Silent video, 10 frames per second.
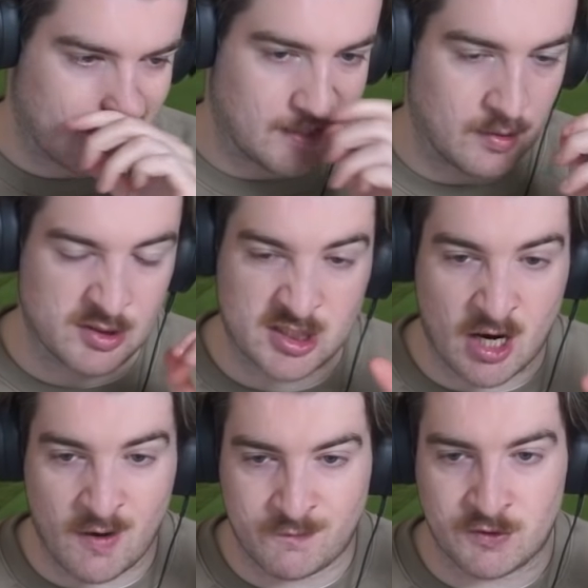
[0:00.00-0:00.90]
It would start
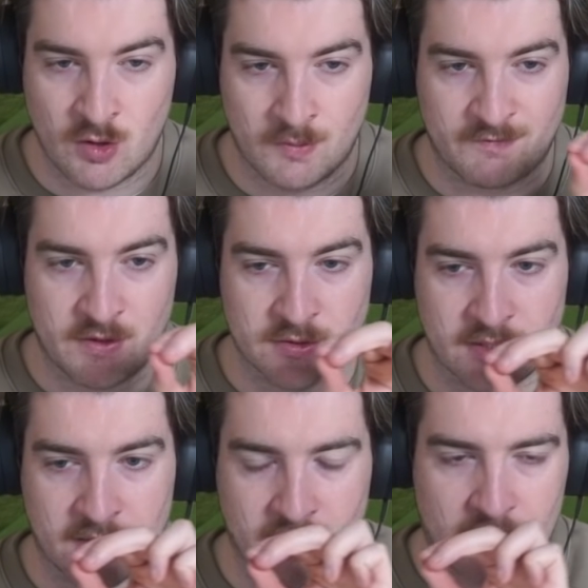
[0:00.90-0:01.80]
off with normal views,
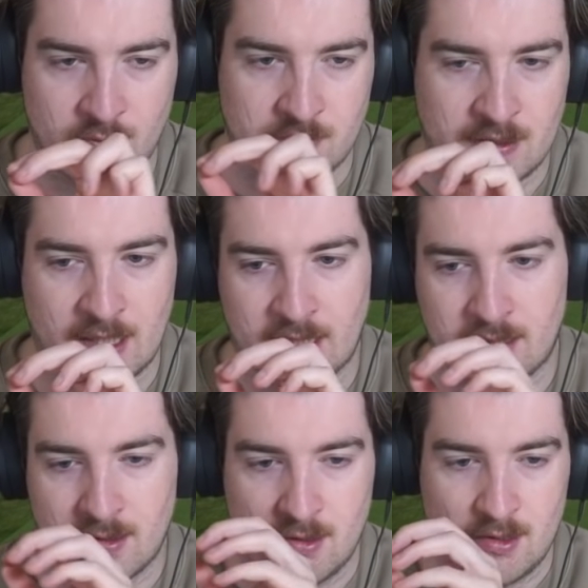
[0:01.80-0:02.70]
like it would be like,
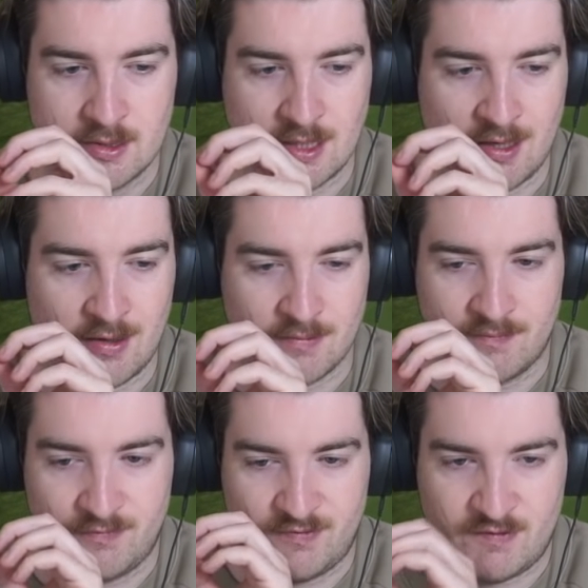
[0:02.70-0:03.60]
say,
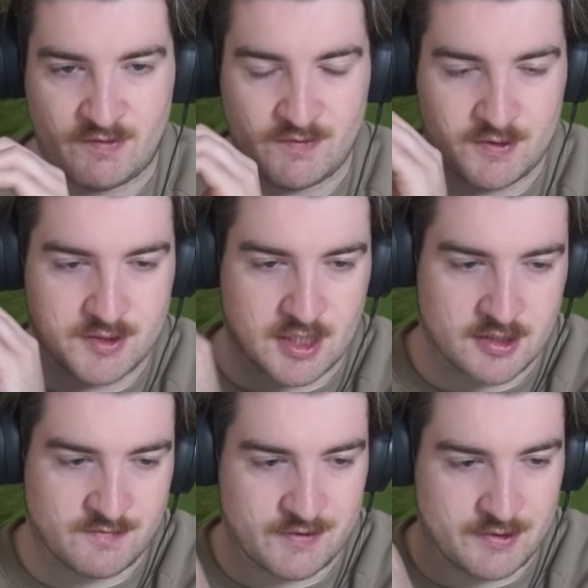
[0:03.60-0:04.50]
50 views,
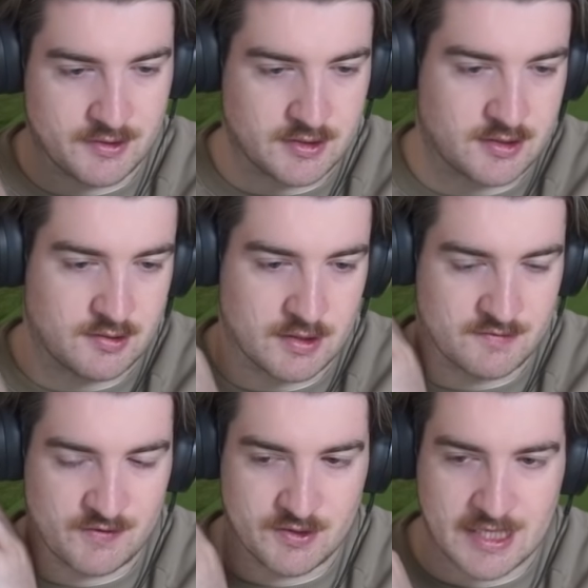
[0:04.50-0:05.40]
100 views, 200
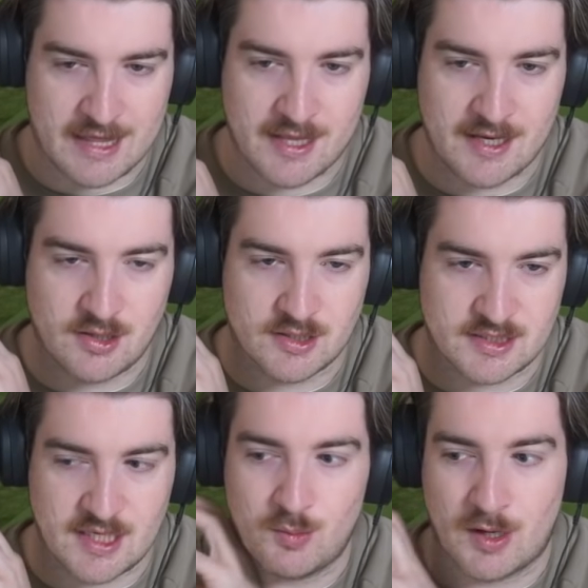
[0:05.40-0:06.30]
views, and then you can
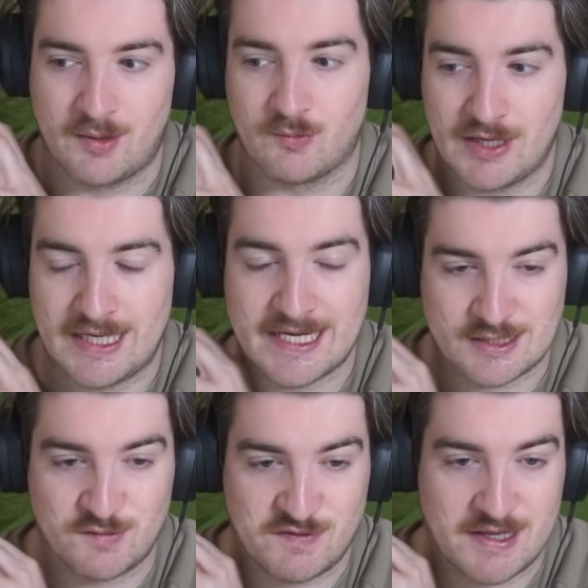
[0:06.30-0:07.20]
see when it really hits
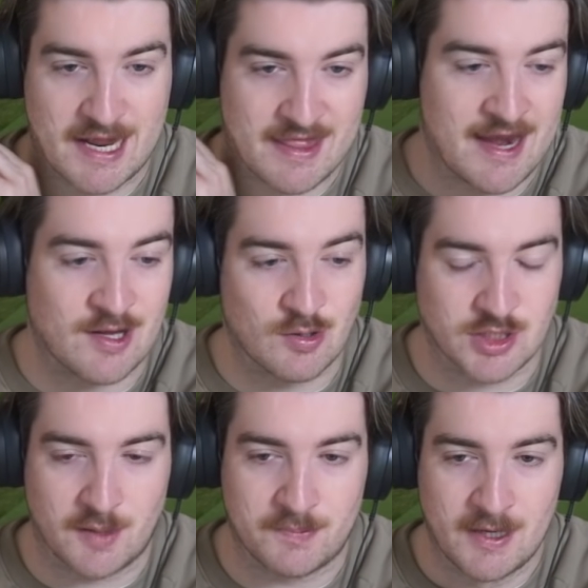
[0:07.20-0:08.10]
the feed, and then it goes
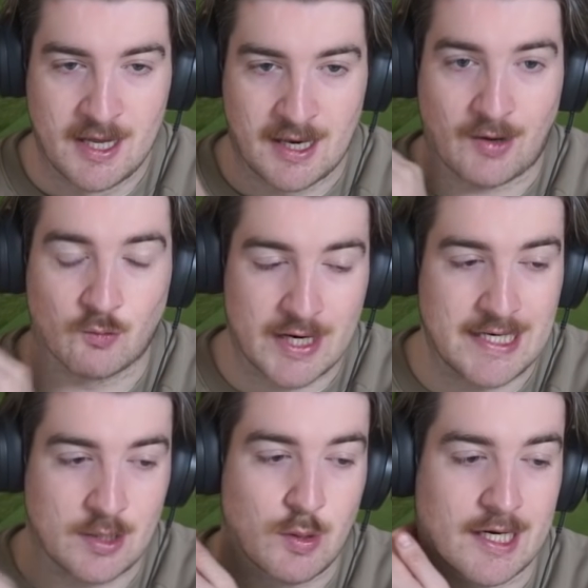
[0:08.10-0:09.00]
up like
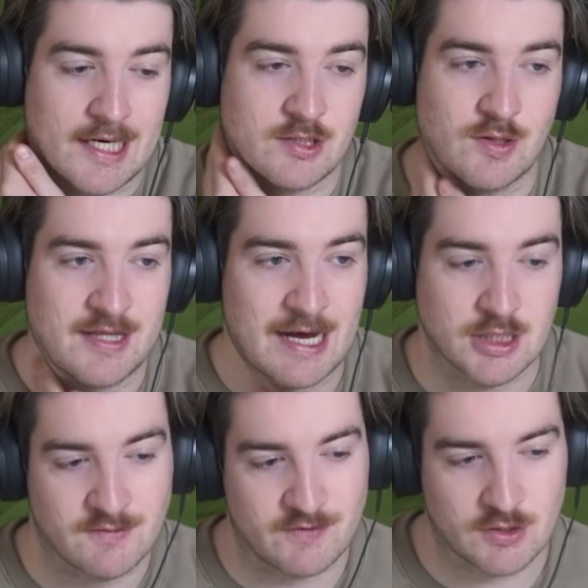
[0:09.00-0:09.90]
really quickly to
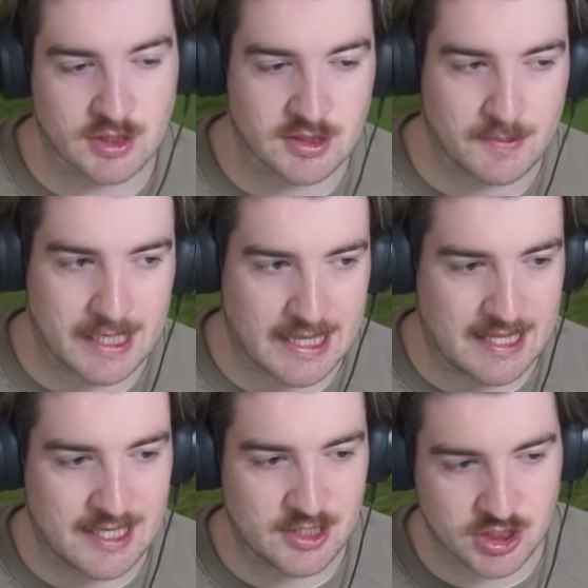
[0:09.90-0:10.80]
1,000 views or something, and then
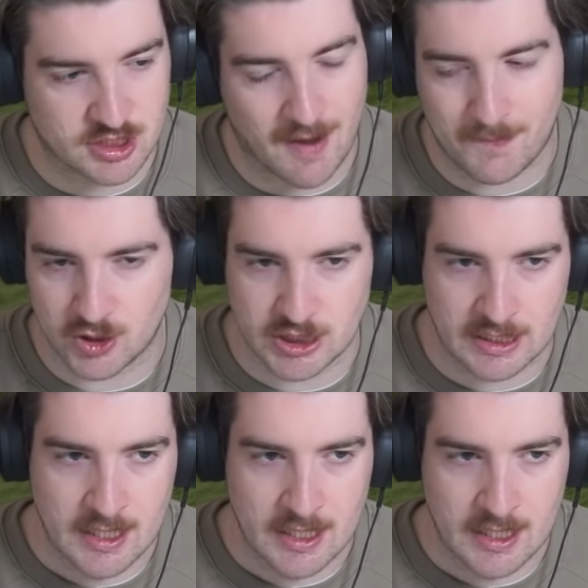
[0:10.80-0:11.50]
they just stop pushing it.